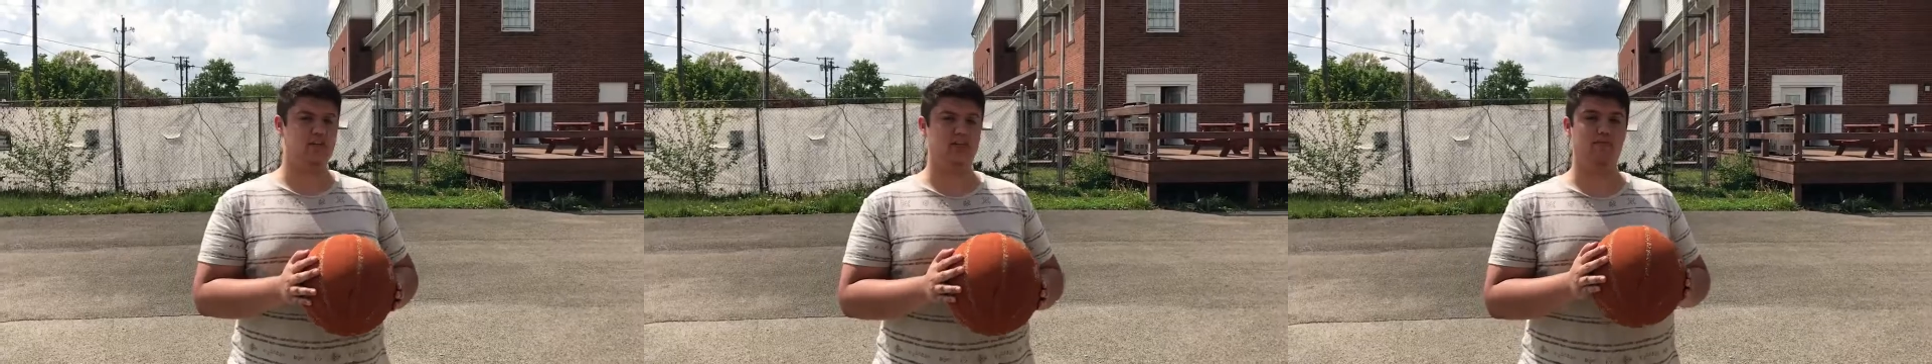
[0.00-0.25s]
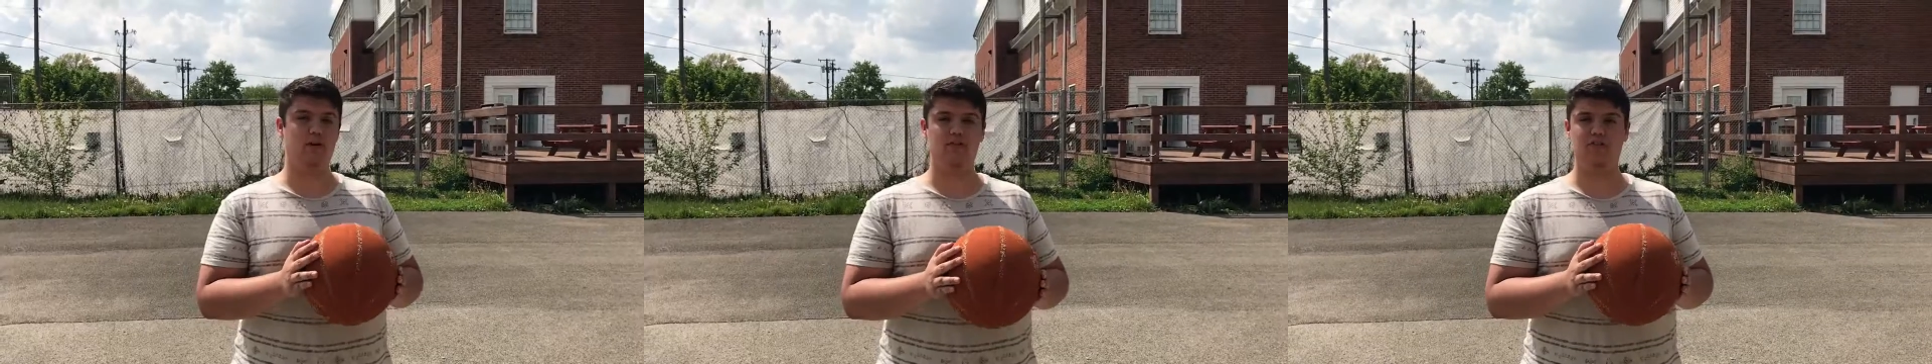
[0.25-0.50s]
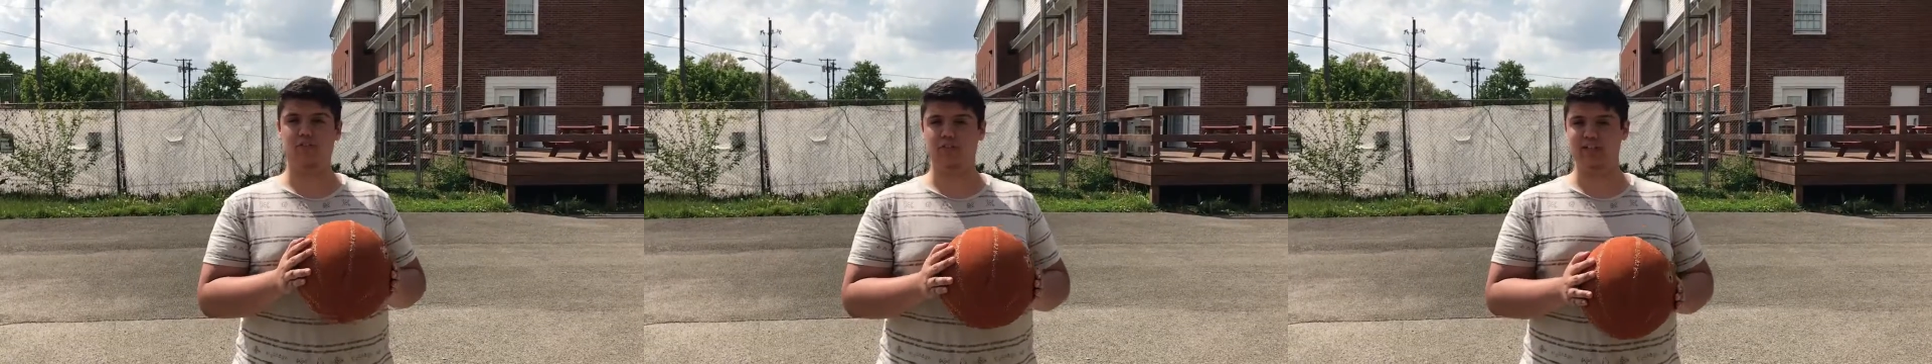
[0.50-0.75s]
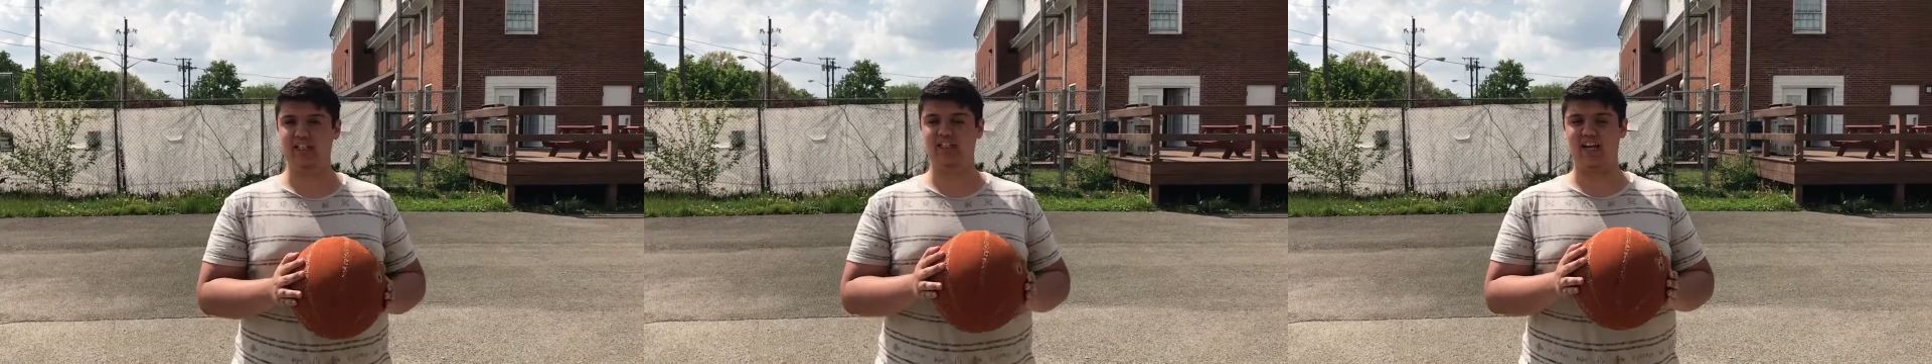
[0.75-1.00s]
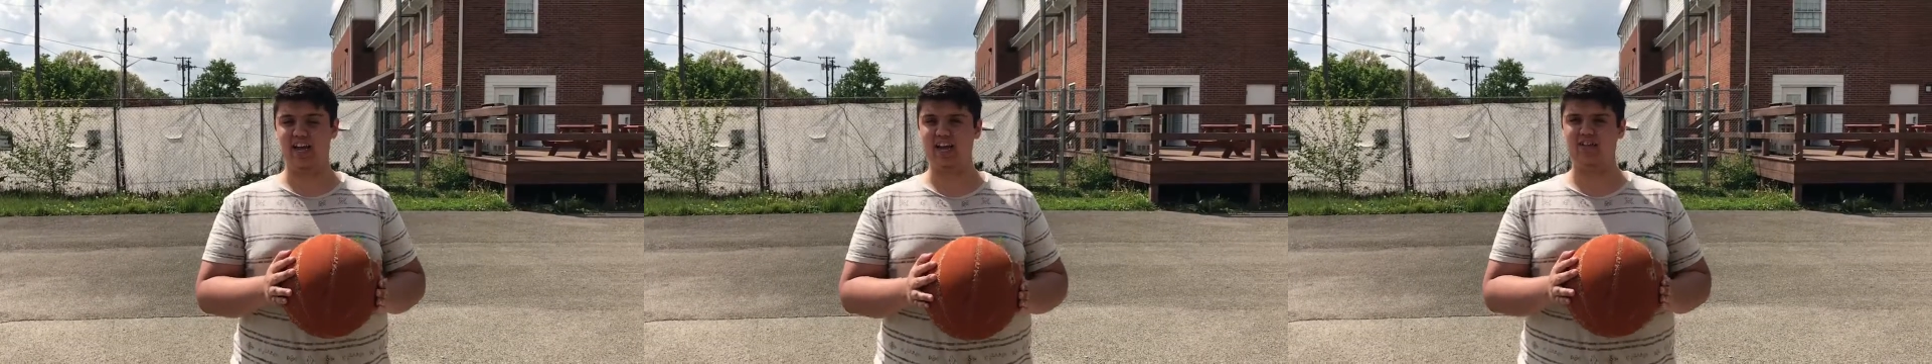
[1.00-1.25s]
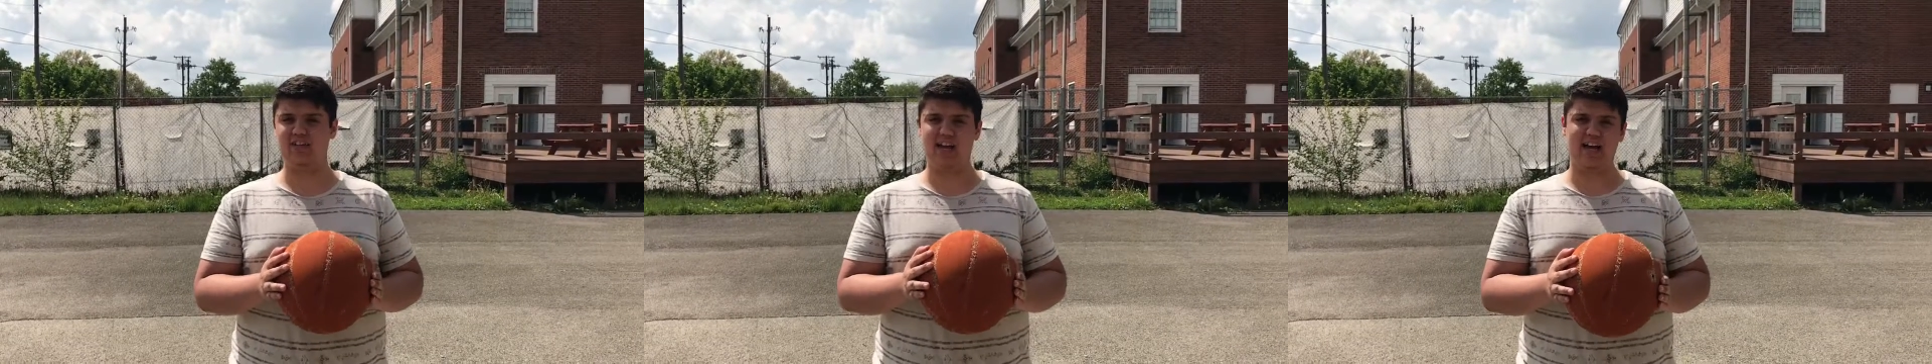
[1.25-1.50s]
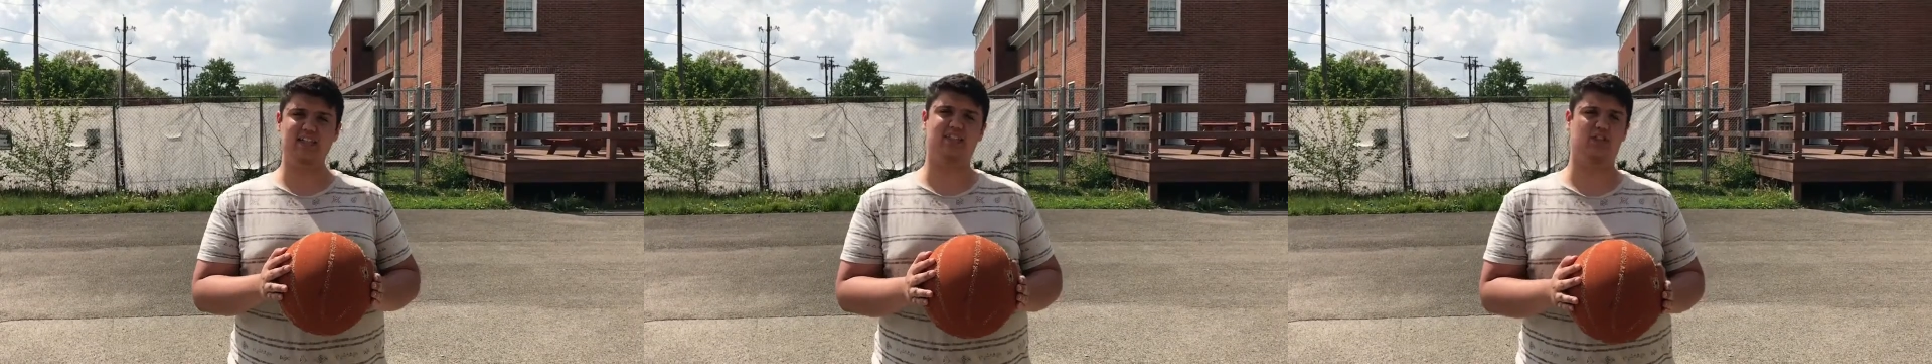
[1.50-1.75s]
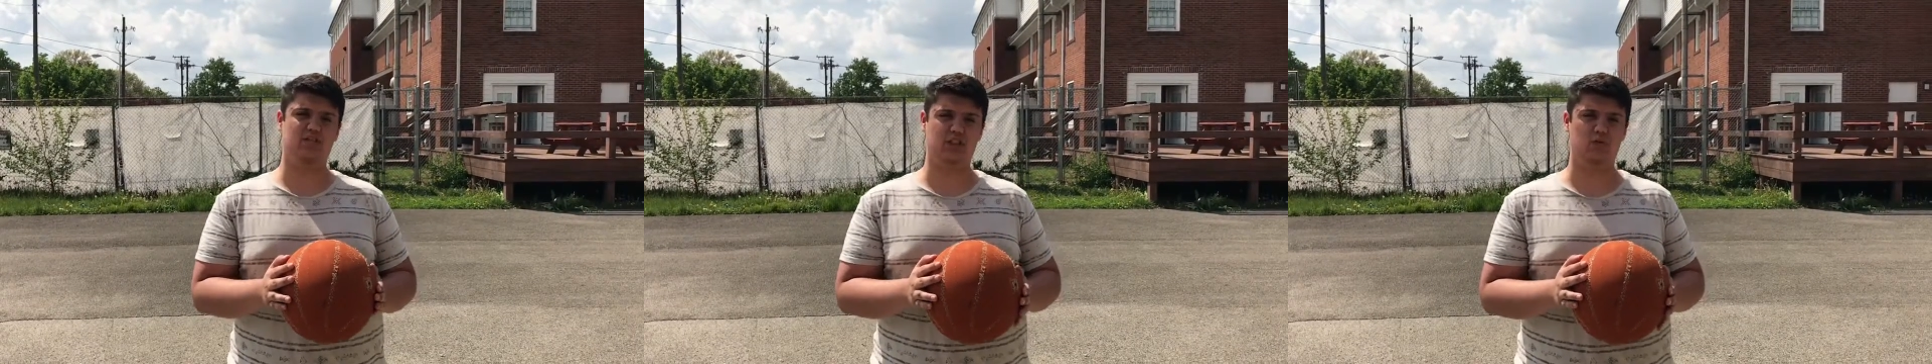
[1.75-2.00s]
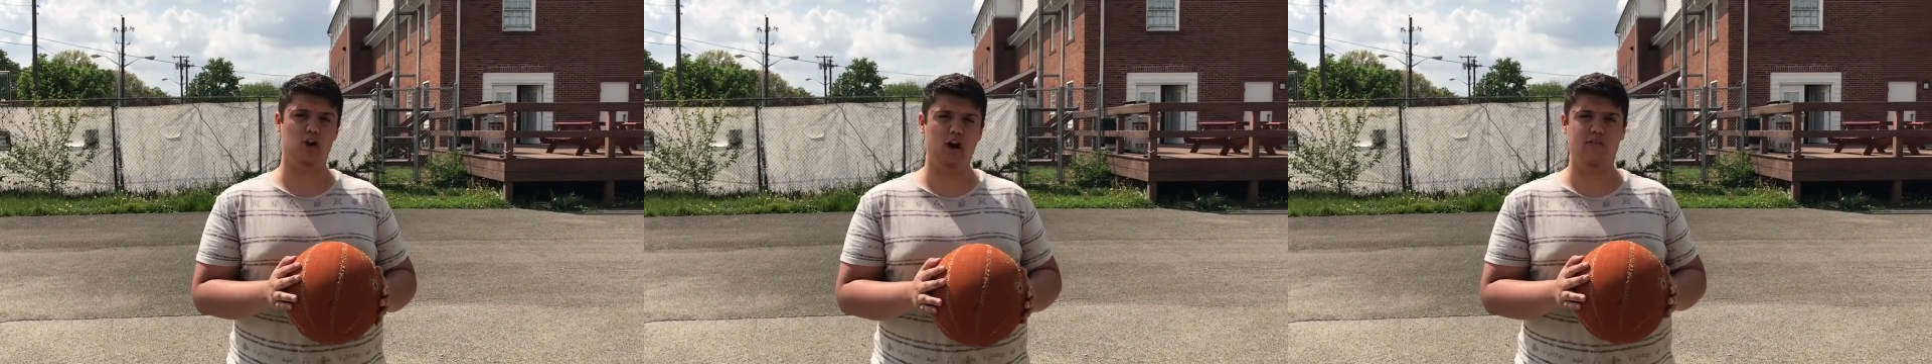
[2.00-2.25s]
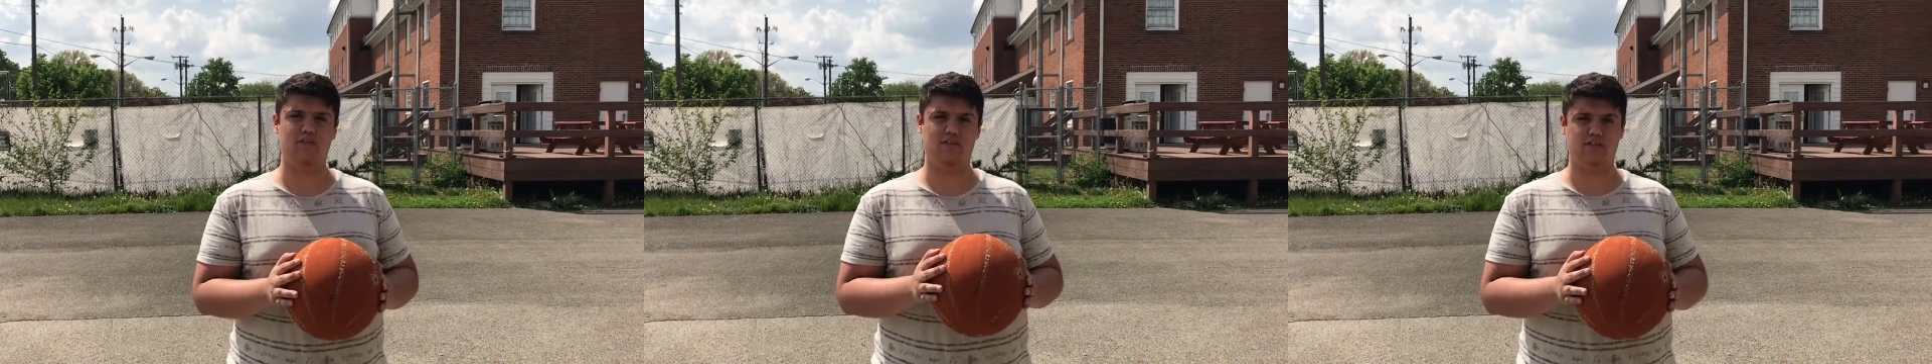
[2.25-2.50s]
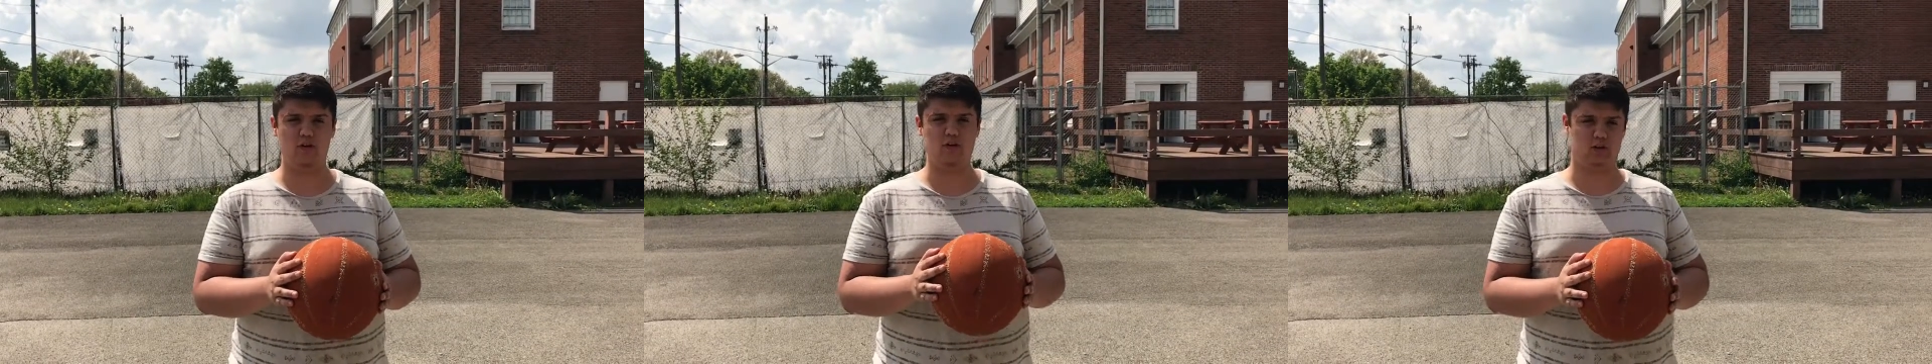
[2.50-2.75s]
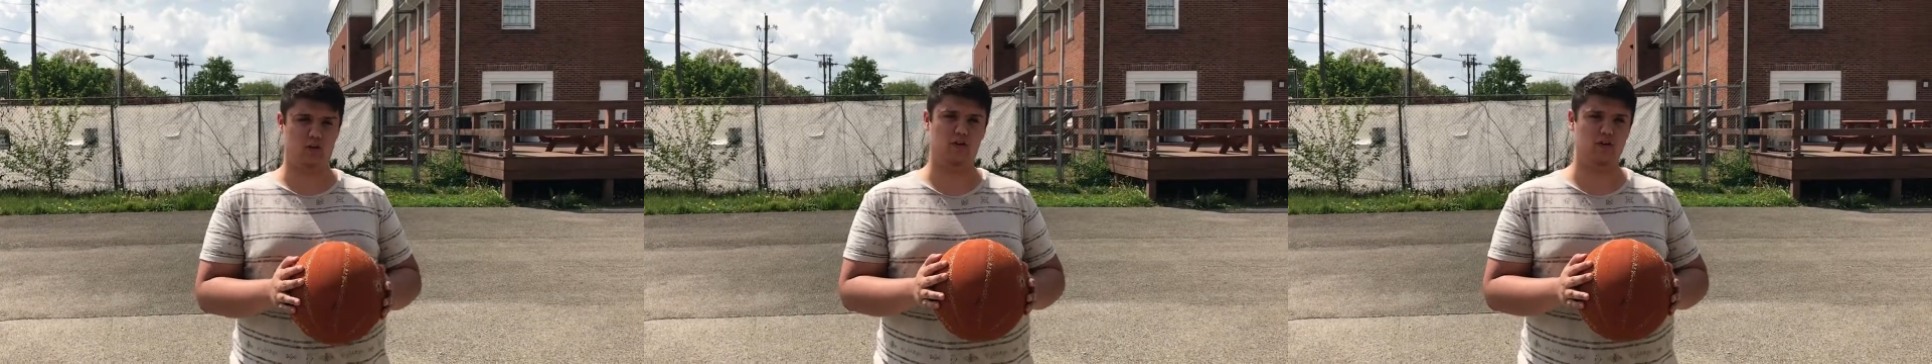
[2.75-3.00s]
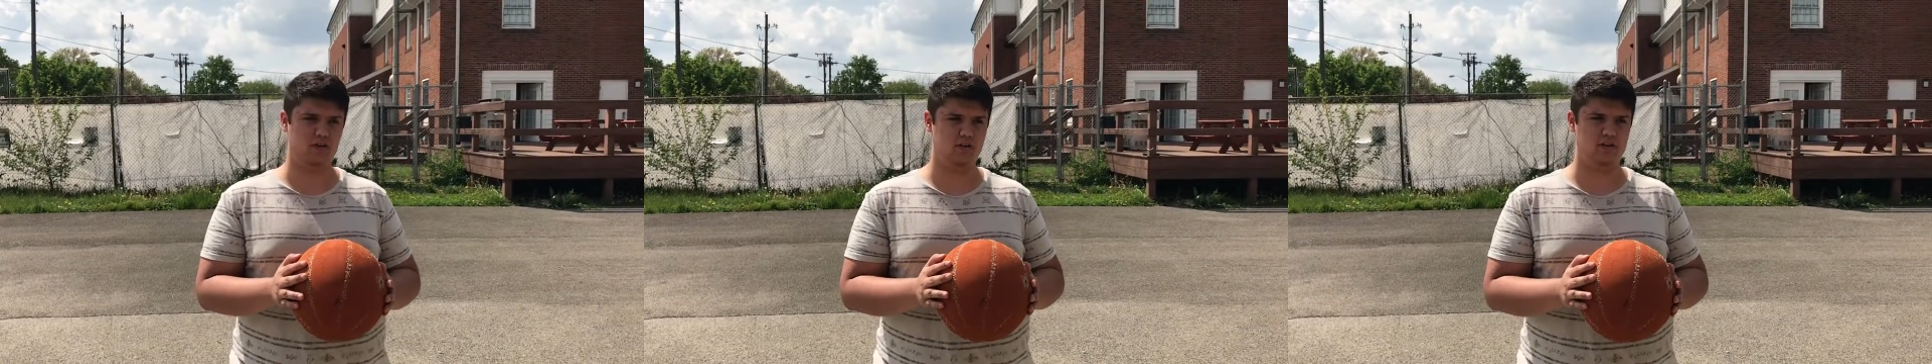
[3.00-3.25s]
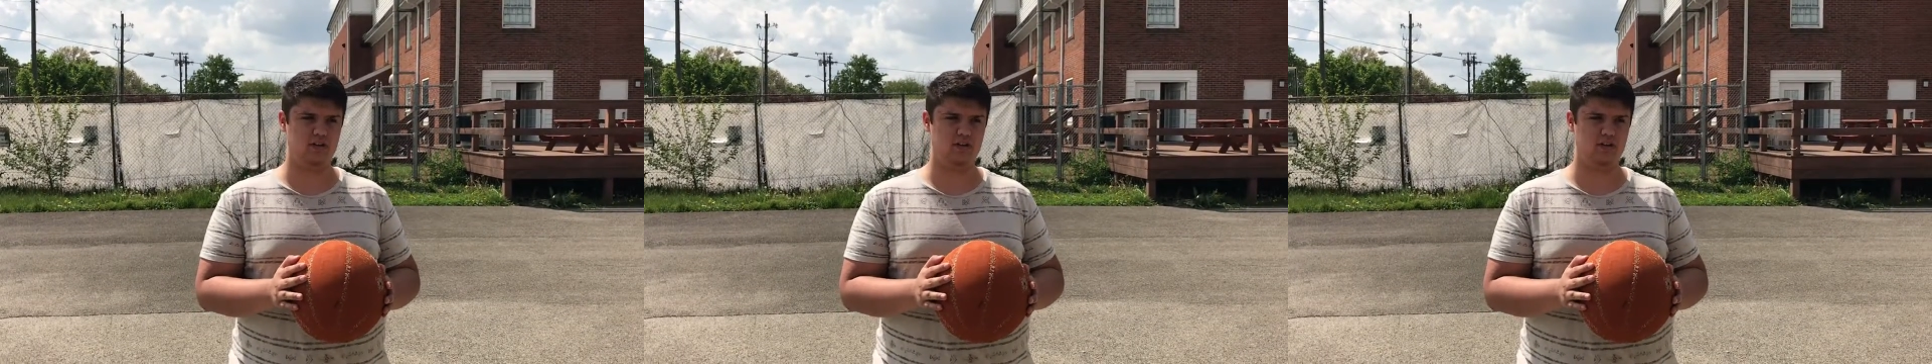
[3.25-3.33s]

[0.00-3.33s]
that both the bleach and the dye solution were of the first order.